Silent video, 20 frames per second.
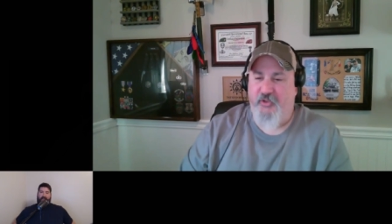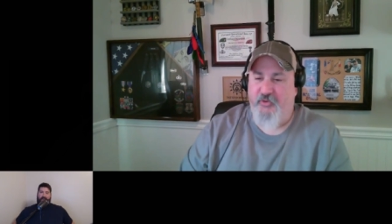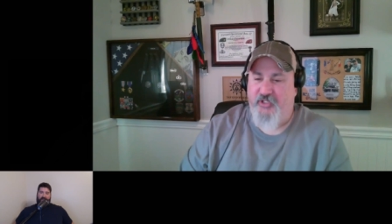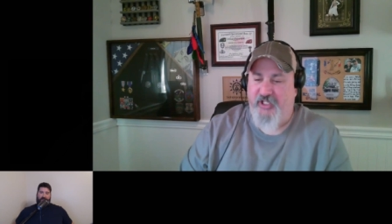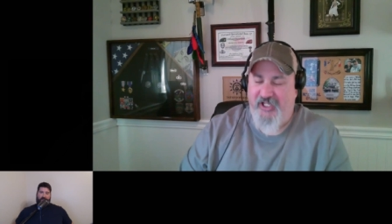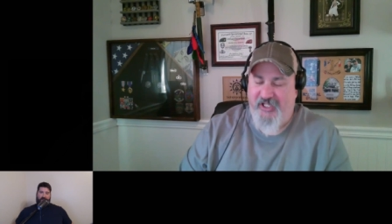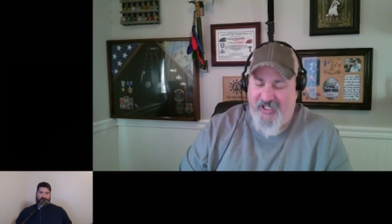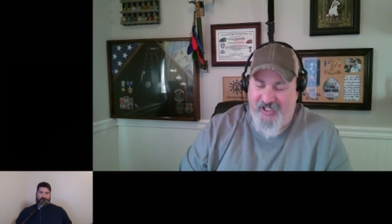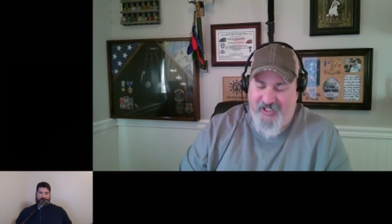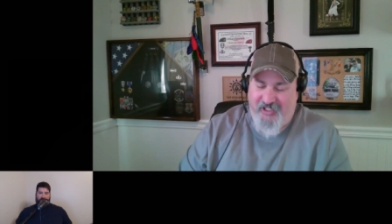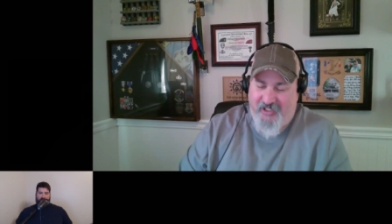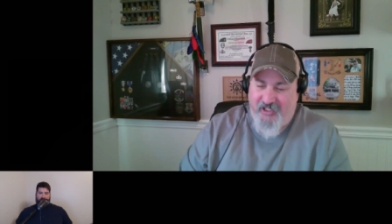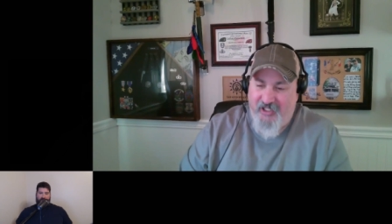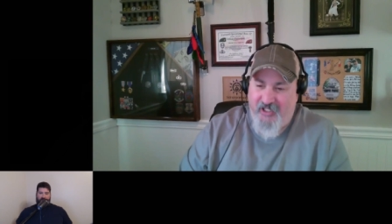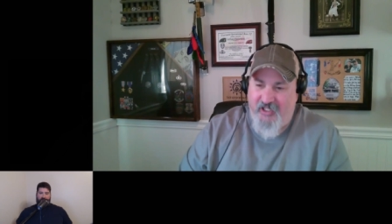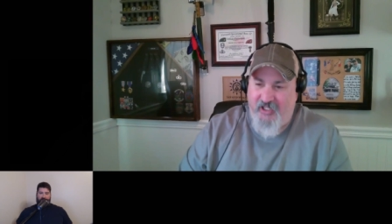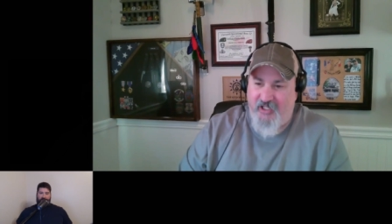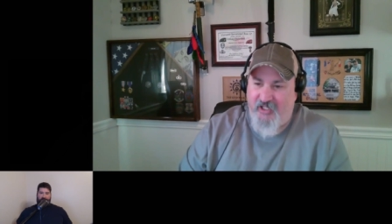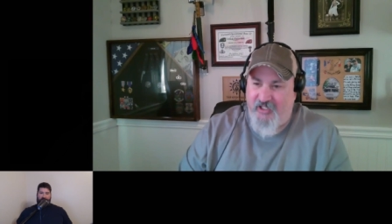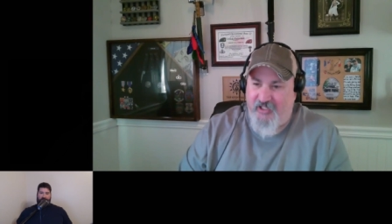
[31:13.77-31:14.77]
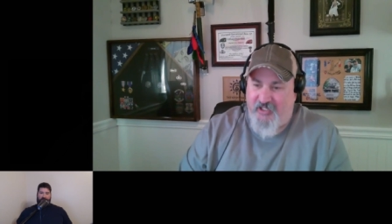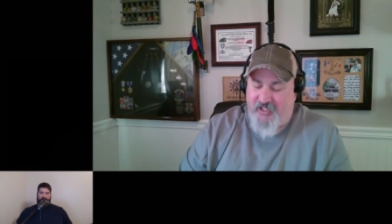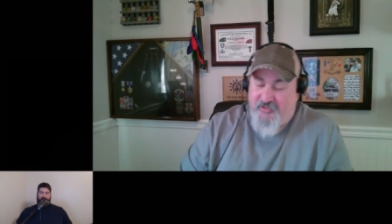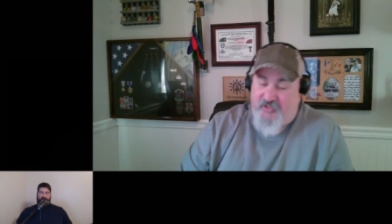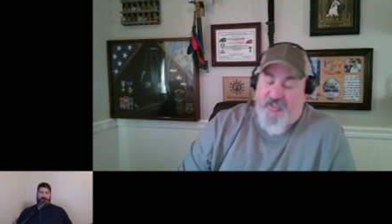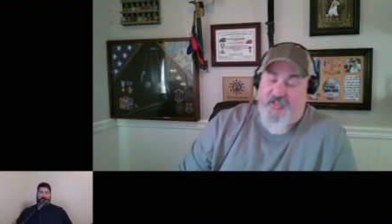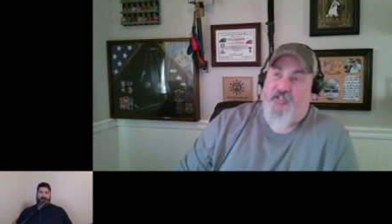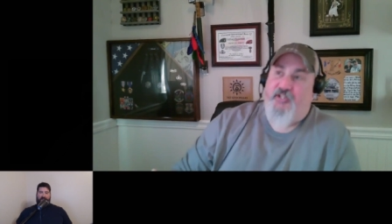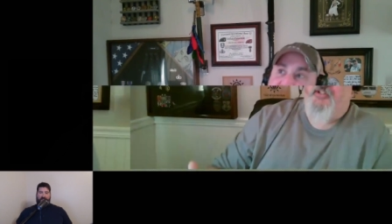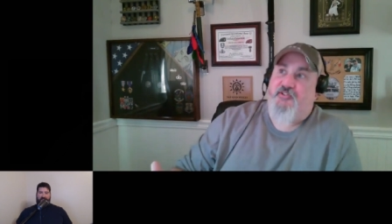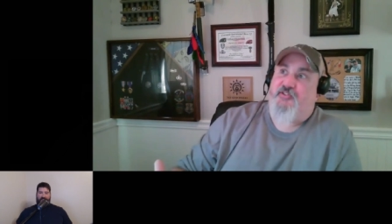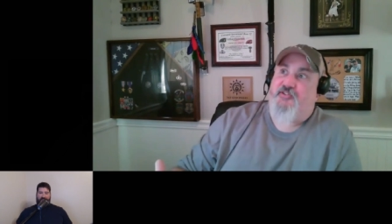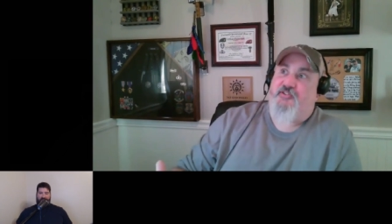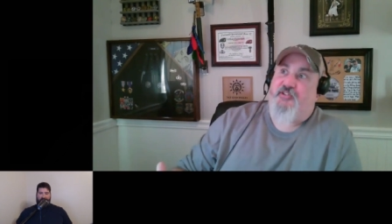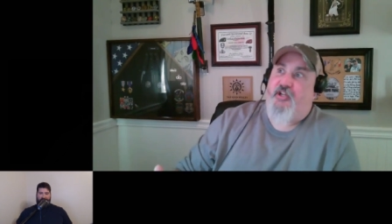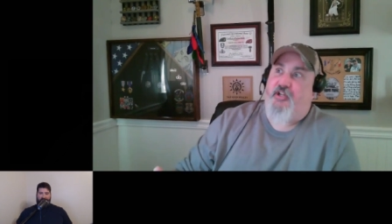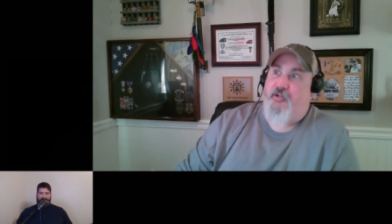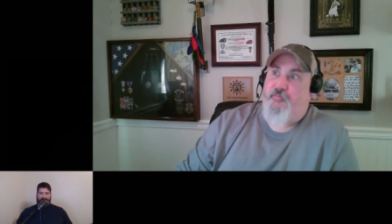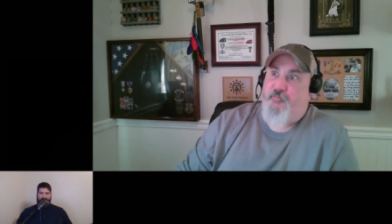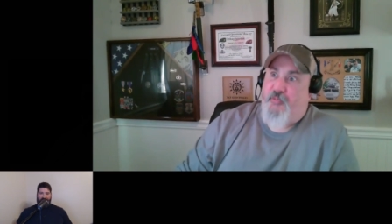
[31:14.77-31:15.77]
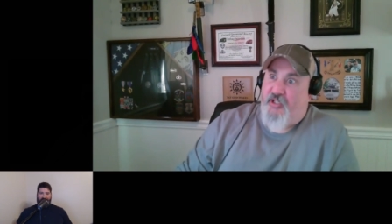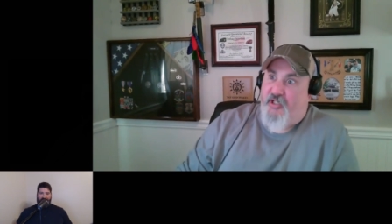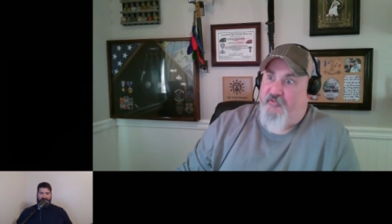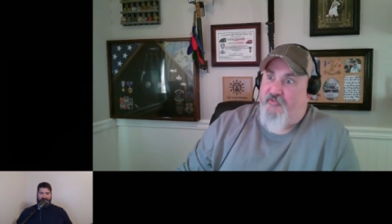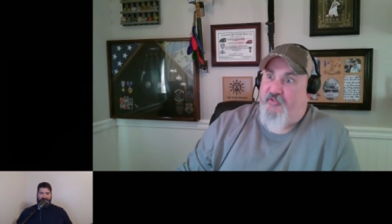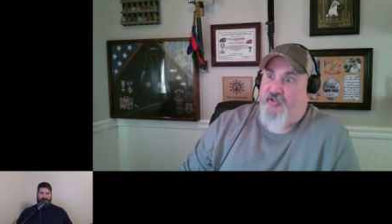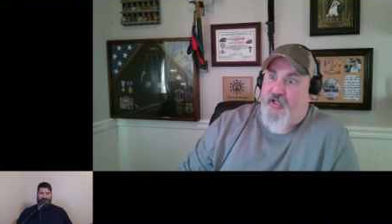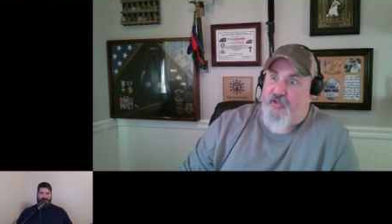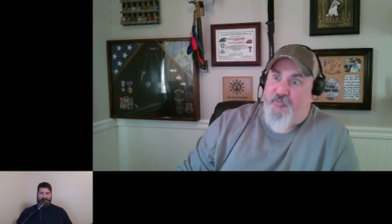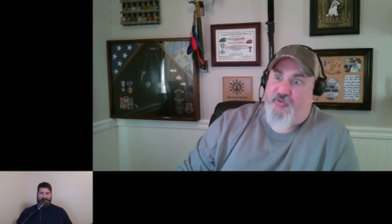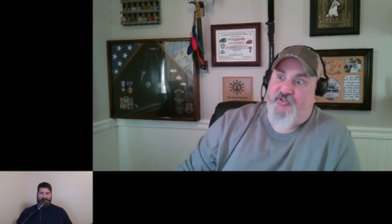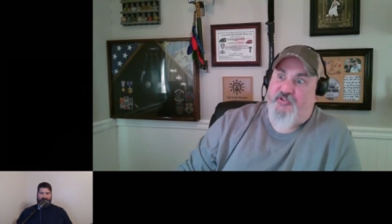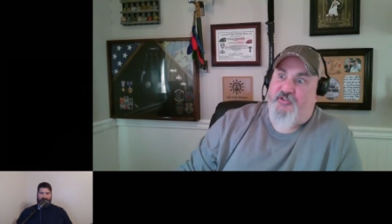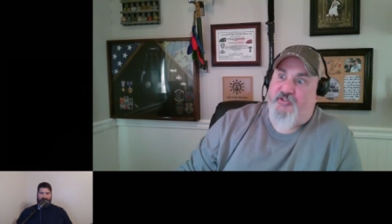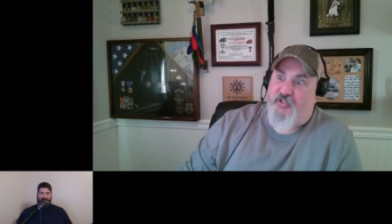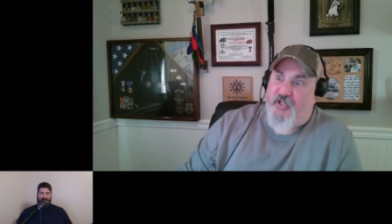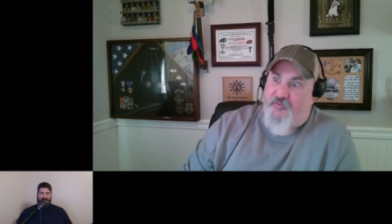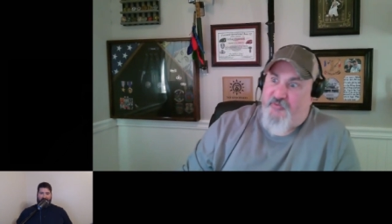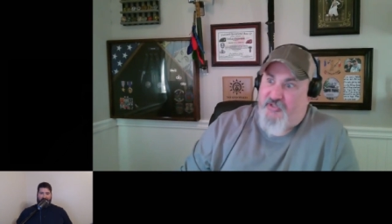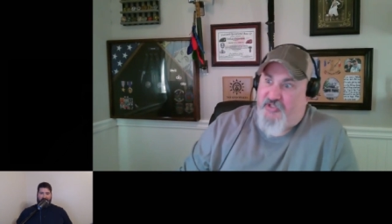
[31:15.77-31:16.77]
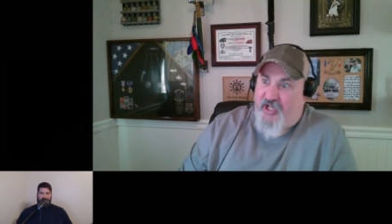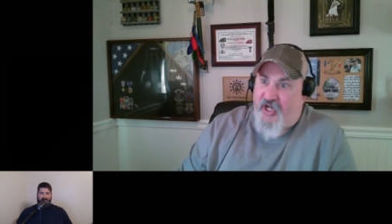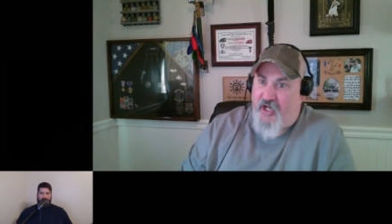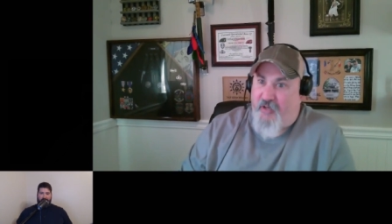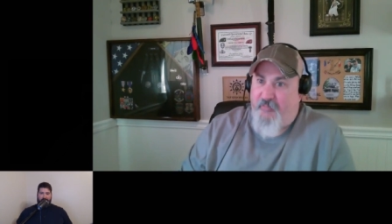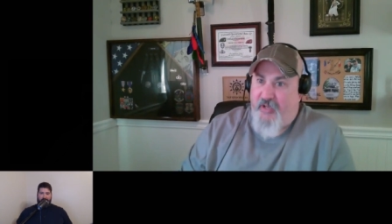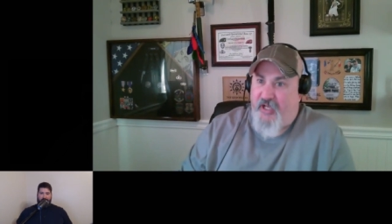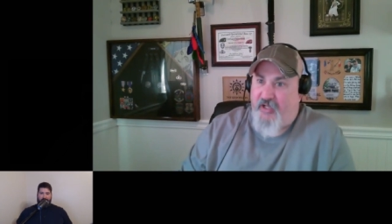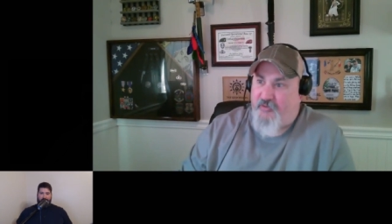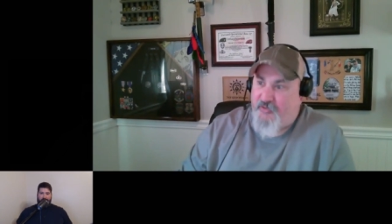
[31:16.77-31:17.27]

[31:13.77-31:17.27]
kidding. Cause it, it scared me enough. I was, I was caught back.